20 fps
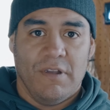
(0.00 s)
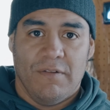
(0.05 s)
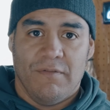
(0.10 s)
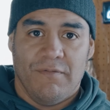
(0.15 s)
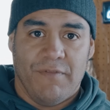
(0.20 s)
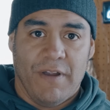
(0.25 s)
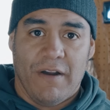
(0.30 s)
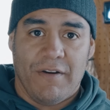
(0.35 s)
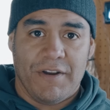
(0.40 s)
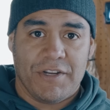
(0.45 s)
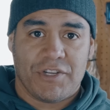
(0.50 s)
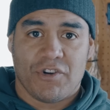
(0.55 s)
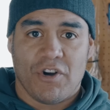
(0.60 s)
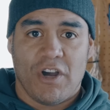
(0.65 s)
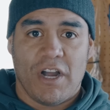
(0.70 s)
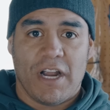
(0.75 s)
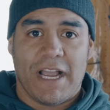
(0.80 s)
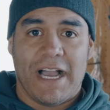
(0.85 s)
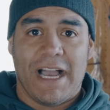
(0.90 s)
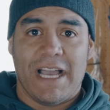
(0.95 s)
very
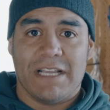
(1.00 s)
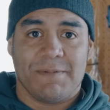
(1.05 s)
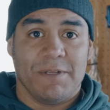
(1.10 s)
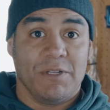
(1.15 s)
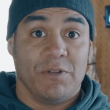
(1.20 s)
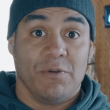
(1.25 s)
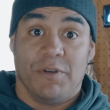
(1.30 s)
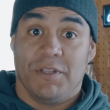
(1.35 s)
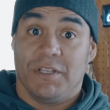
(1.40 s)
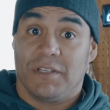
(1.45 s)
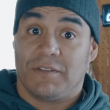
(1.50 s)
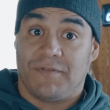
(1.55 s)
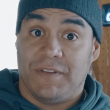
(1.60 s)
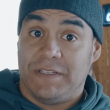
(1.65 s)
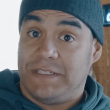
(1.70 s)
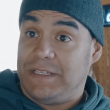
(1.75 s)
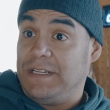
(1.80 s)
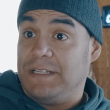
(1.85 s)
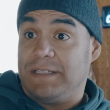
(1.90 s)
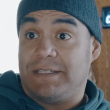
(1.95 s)
strong guy, he's been doing this,
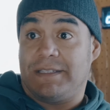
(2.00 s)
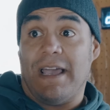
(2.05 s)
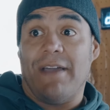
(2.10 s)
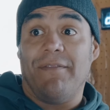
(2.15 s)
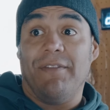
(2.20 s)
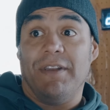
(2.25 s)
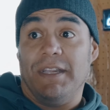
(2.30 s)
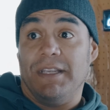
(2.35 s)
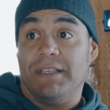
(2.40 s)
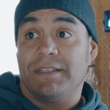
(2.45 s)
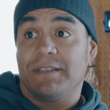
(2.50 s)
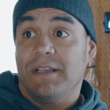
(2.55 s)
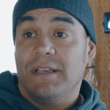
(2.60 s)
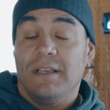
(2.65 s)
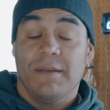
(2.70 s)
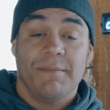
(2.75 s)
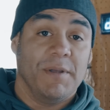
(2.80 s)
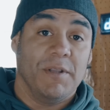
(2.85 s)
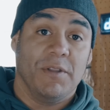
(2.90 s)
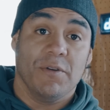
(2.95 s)
he's in his 70s,
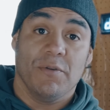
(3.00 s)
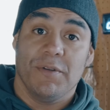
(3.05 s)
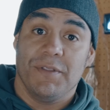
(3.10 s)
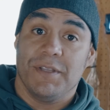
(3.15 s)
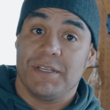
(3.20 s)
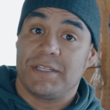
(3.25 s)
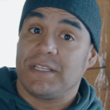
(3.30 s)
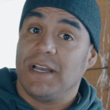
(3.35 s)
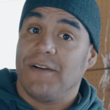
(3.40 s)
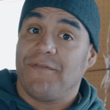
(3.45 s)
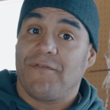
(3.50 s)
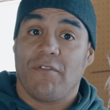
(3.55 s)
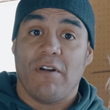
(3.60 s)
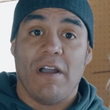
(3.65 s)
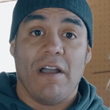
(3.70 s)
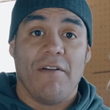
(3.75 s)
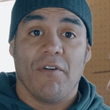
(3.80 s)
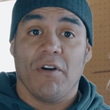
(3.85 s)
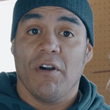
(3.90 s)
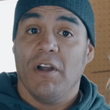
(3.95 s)
been doing this stuff
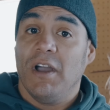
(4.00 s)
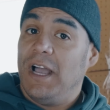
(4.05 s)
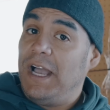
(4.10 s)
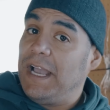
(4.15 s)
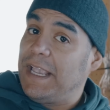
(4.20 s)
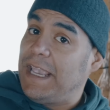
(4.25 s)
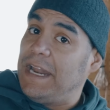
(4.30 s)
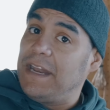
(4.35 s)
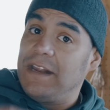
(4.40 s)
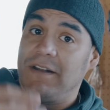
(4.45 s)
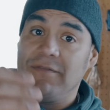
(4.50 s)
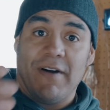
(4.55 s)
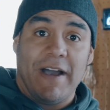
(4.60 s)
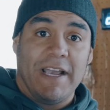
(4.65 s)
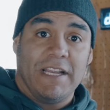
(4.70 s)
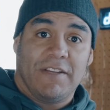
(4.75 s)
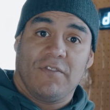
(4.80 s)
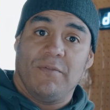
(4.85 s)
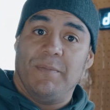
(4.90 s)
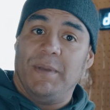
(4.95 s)
forever. Again,
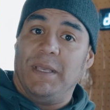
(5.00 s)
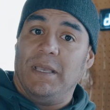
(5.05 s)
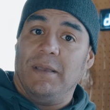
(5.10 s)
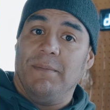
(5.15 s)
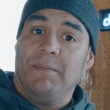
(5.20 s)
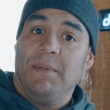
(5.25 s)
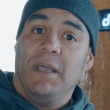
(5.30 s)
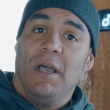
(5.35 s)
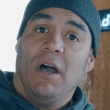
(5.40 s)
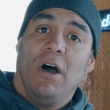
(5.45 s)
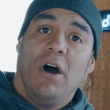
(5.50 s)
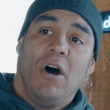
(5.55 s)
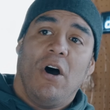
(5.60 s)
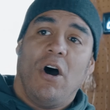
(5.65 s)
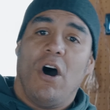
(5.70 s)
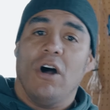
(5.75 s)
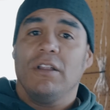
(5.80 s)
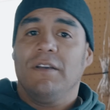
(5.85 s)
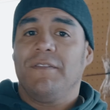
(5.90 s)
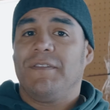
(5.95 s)
advice from him.
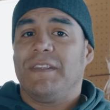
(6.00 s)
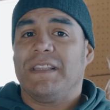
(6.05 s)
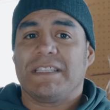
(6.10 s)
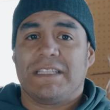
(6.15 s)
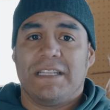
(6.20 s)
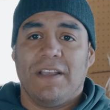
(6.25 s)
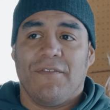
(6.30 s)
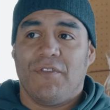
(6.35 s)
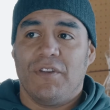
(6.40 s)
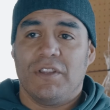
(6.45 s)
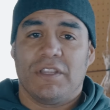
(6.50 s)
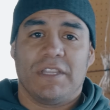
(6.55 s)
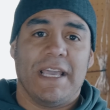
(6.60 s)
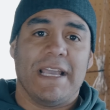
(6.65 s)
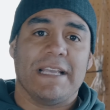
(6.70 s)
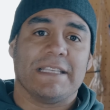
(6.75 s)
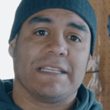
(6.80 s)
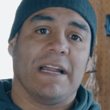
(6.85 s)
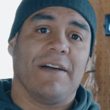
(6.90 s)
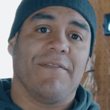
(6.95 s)
All of these different
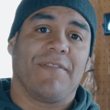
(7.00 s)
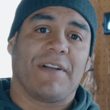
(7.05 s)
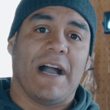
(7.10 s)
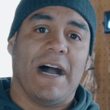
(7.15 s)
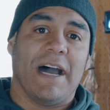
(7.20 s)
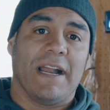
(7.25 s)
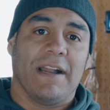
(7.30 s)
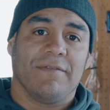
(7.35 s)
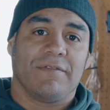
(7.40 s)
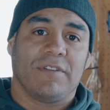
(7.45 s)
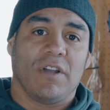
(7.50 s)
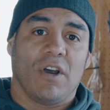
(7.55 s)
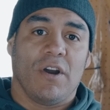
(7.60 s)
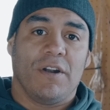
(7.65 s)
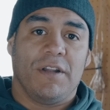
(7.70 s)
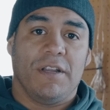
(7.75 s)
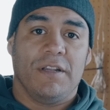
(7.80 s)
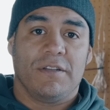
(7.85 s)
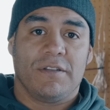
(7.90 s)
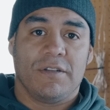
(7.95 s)
things that I've kind of
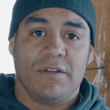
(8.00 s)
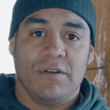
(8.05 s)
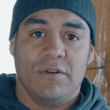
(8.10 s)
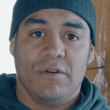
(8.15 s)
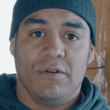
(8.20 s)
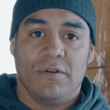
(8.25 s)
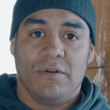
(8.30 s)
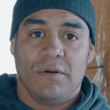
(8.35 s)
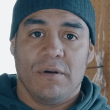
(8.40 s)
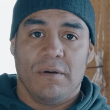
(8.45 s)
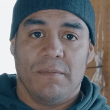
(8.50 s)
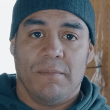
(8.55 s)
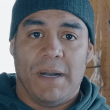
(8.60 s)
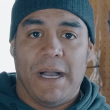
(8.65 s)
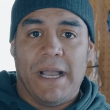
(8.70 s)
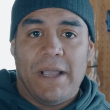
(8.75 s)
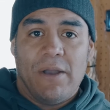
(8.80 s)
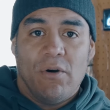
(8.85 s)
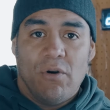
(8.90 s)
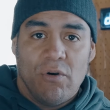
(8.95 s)
turned into
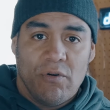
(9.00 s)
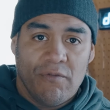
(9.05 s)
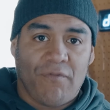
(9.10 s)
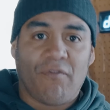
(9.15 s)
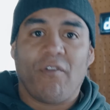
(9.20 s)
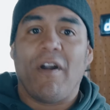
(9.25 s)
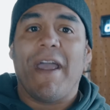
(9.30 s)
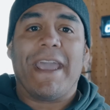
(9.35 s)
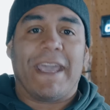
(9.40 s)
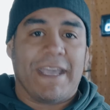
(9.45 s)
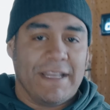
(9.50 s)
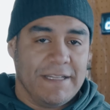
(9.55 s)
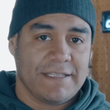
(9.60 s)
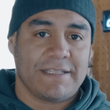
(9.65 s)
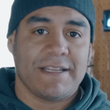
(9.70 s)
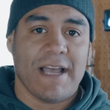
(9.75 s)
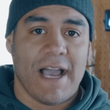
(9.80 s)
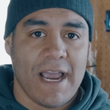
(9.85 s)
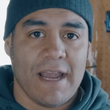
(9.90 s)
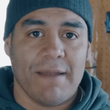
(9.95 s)
my own
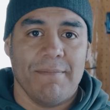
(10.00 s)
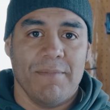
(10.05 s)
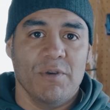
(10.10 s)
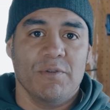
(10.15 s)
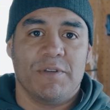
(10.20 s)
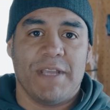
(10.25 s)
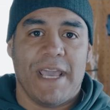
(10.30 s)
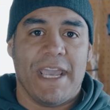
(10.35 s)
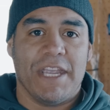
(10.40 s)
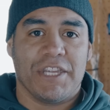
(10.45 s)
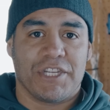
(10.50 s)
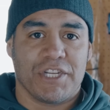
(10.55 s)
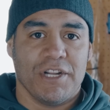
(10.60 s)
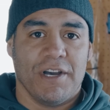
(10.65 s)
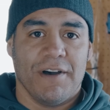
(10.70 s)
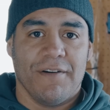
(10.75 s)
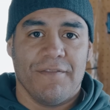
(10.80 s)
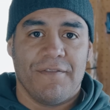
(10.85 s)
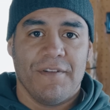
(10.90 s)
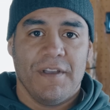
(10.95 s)
Frankenstein mutation
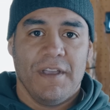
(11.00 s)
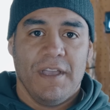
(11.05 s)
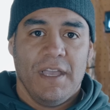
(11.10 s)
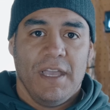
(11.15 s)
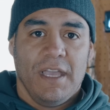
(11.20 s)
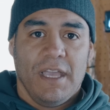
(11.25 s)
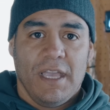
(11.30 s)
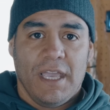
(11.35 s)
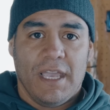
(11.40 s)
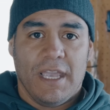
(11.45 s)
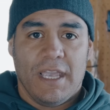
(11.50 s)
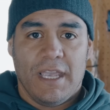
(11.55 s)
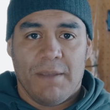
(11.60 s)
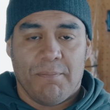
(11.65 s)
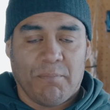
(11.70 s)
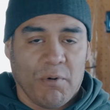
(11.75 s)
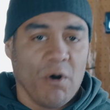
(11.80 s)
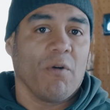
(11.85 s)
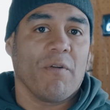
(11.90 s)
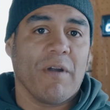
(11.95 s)
of a
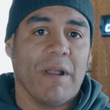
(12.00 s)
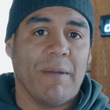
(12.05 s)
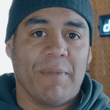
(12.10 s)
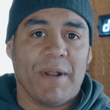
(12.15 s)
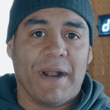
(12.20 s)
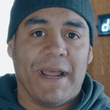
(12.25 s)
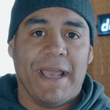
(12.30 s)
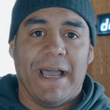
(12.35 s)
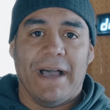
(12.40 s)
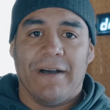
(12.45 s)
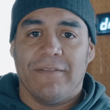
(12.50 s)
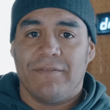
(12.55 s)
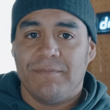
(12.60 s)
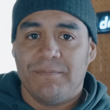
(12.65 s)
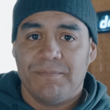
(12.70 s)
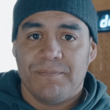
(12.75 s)
program that I have.